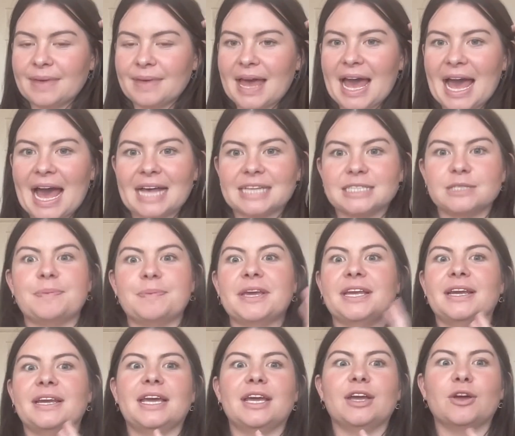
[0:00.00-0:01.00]
has
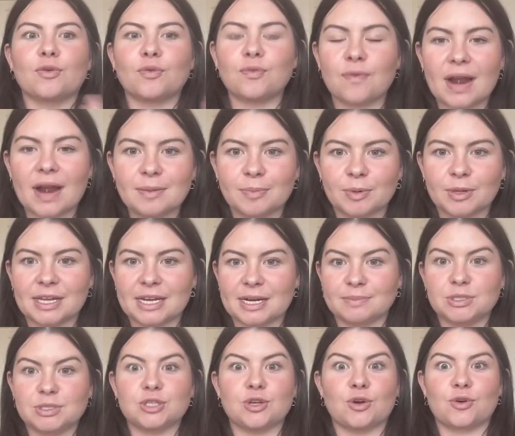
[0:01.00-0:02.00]
been incredible. And
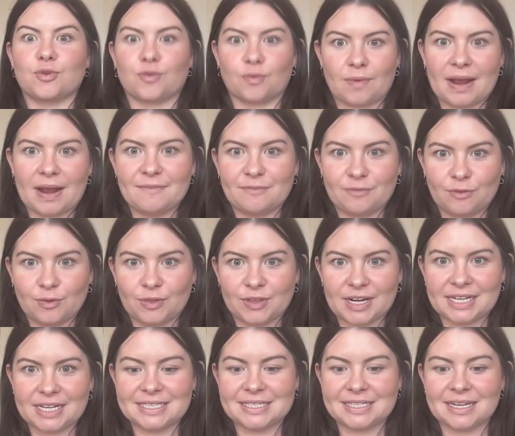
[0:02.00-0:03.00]
I'm so grateful
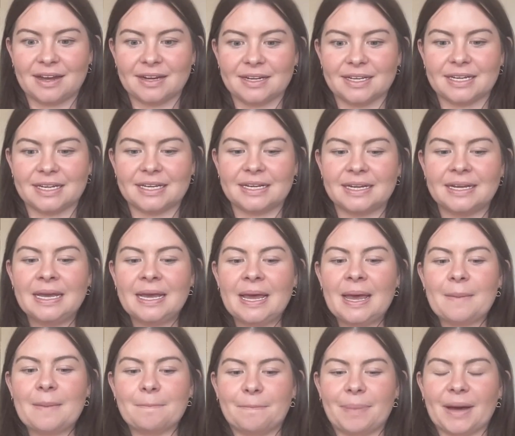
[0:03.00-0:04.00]
that I started it.
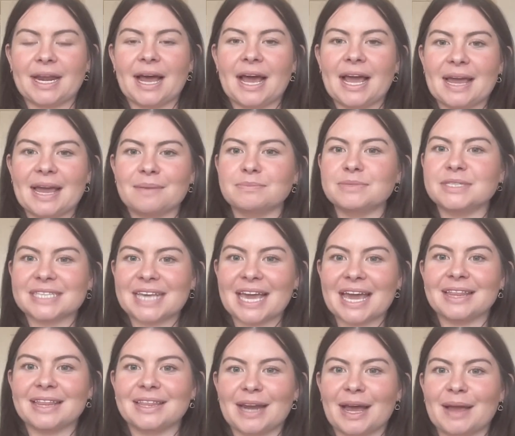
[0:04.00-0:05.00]
But I am
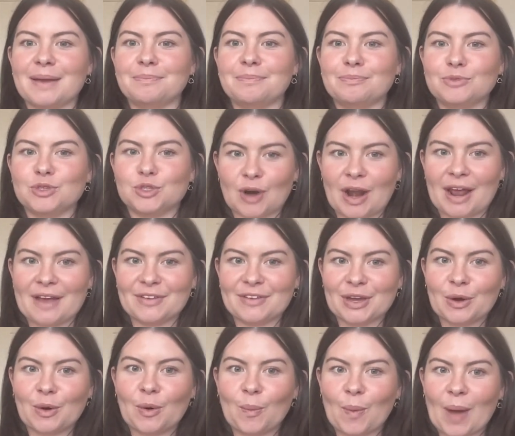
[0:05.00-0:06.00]
scared that I'm
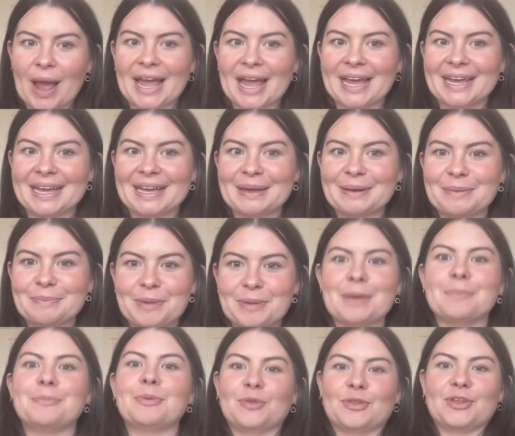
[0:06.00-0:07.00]
driving away
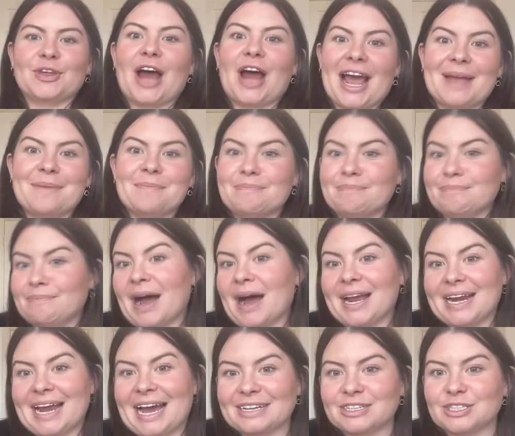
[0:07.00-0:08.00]
people that I
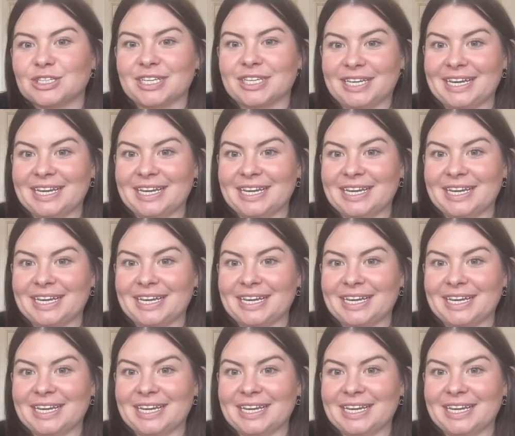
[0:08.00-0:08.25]
might actually